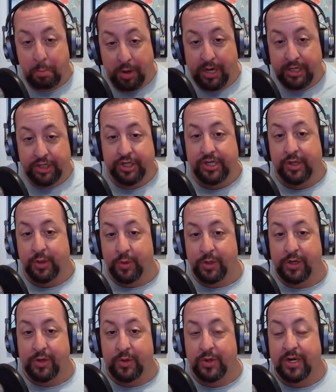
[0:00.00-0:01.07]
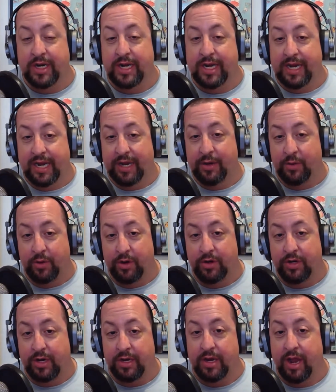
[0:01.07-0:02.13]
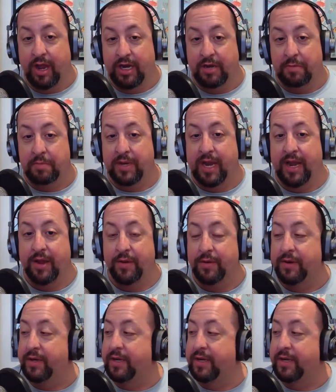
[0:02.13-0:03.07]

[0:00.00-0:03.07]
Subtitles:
punch it through in order to knock him down.